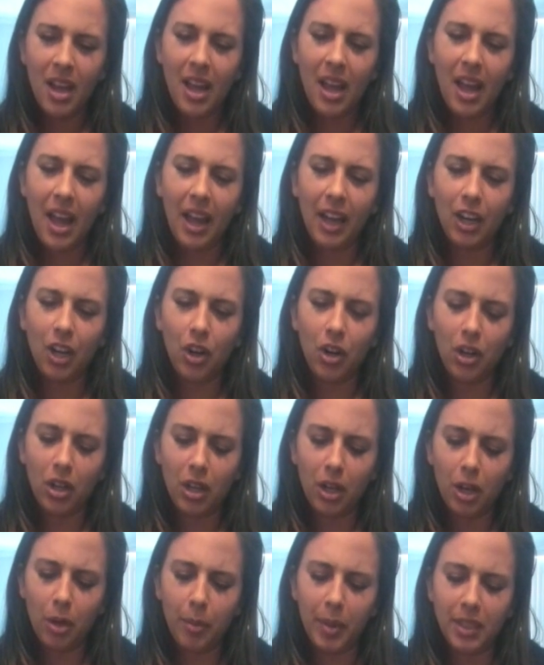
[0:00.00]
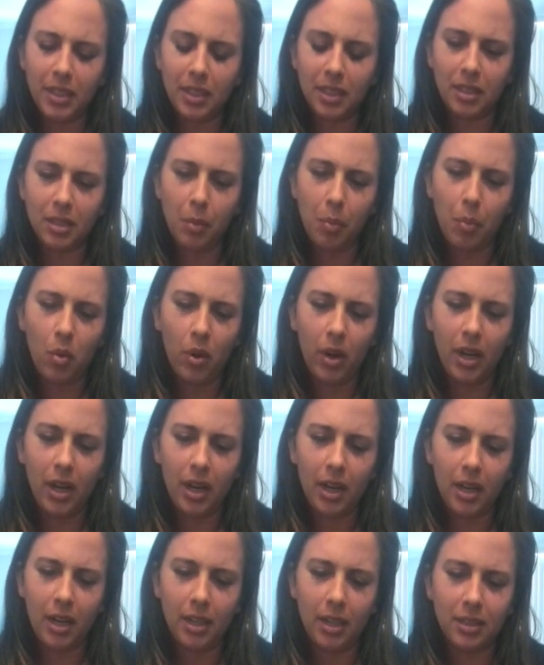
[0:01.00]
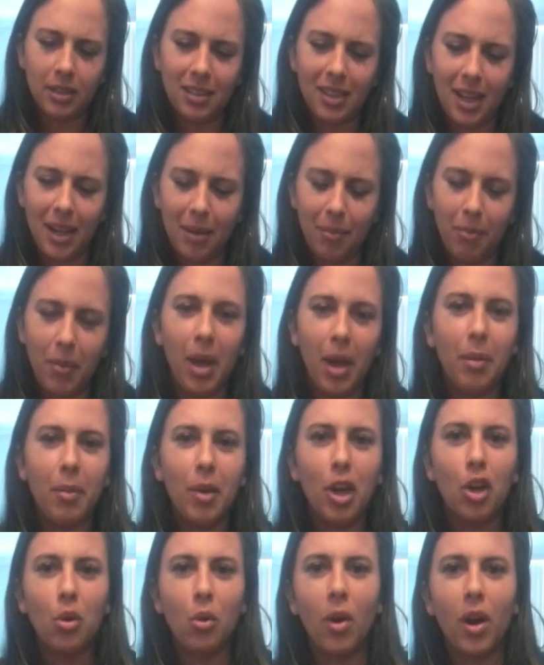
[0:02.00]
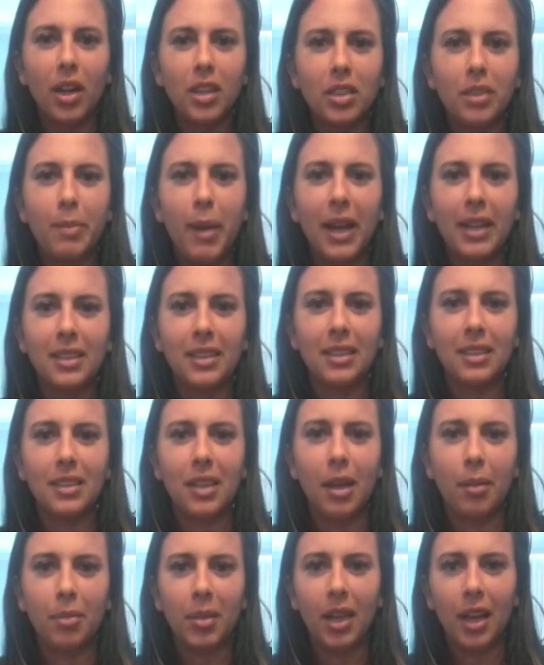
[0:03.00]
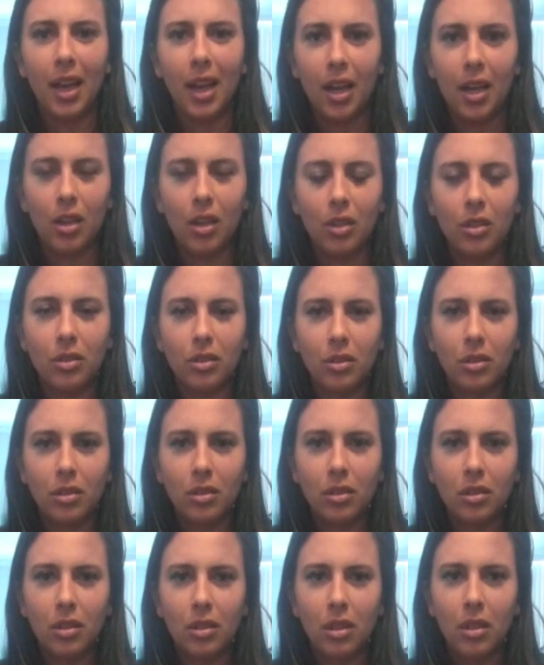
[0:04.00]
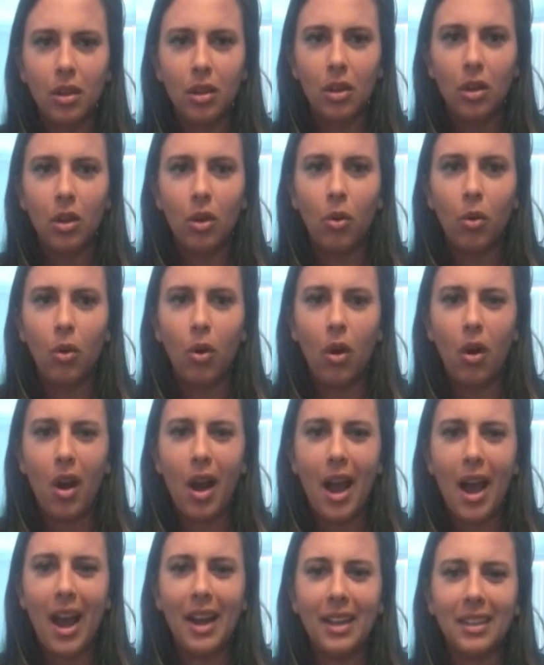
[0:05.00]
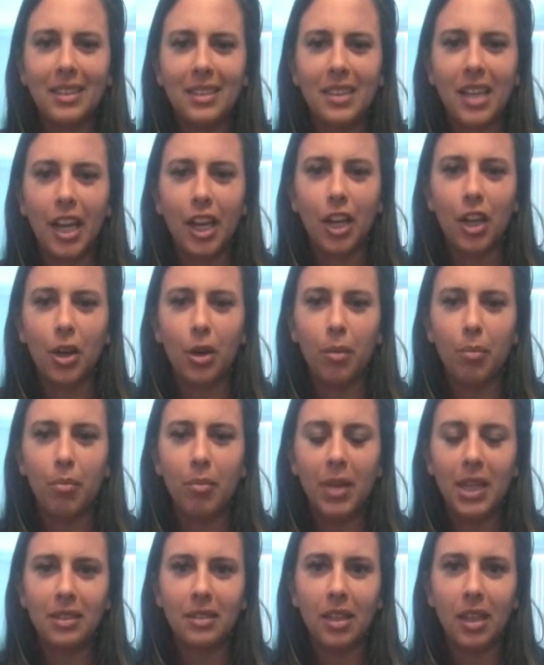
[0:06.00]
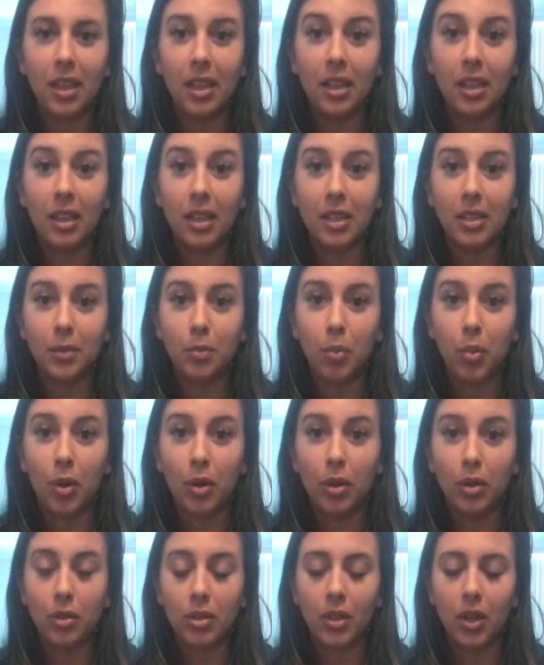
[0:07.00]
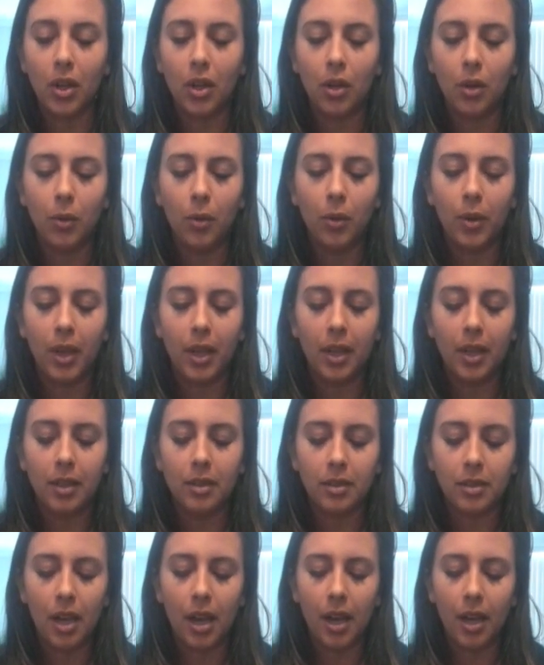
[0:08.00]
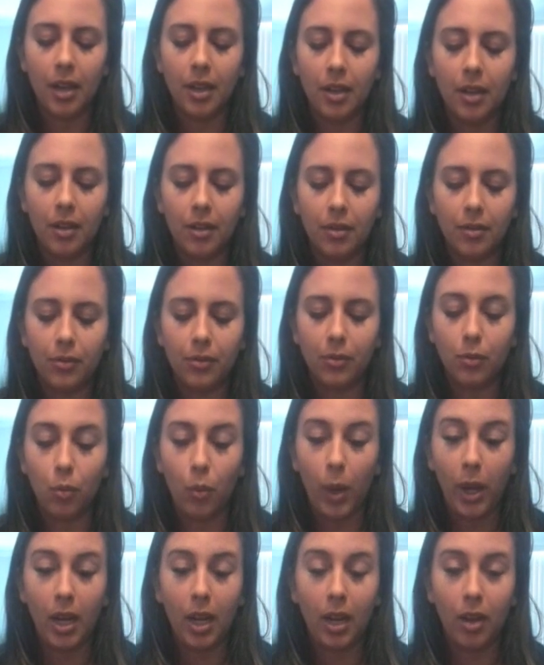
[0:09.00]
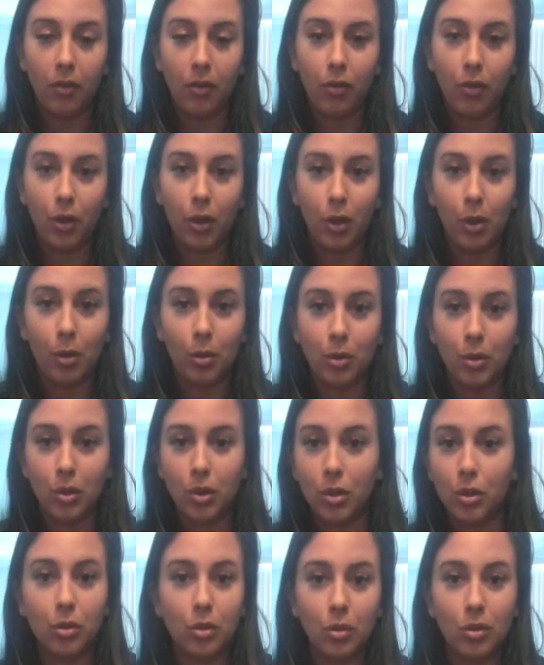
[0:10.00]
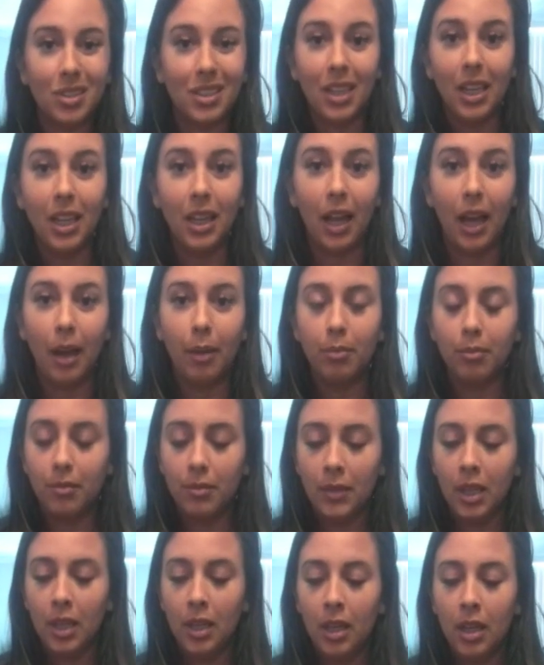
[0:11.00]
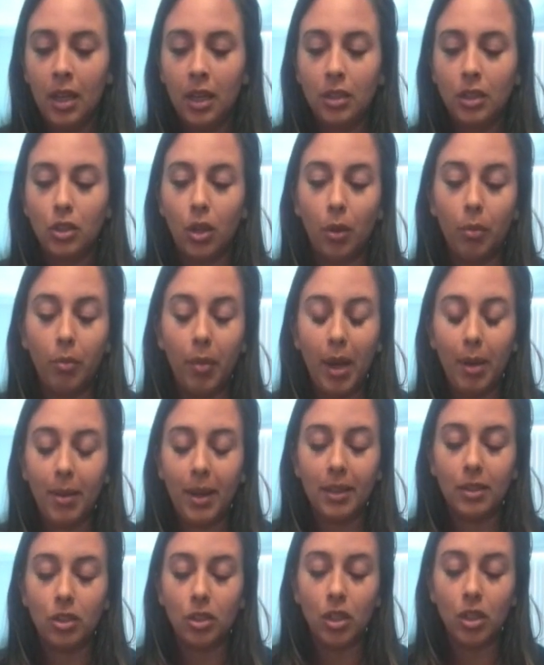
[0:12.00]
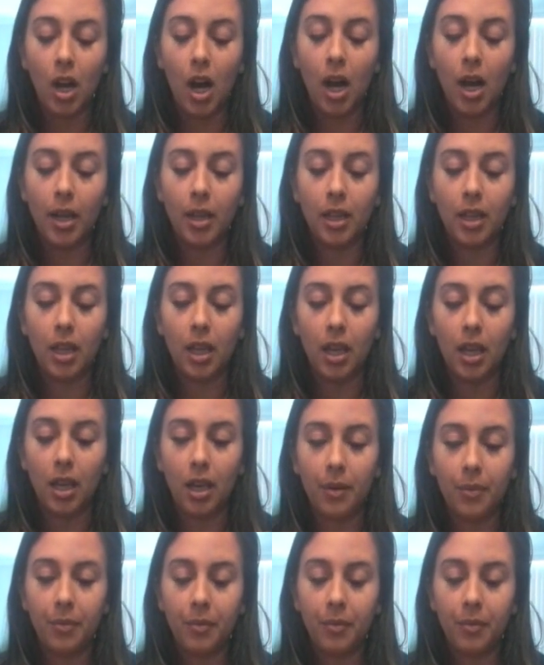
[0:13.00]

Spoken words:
and you're a little bit disappointed because like maybe you were expecting something else. And it's like you're missing this person who is kind of waiting for you to see them. So maybe it's not the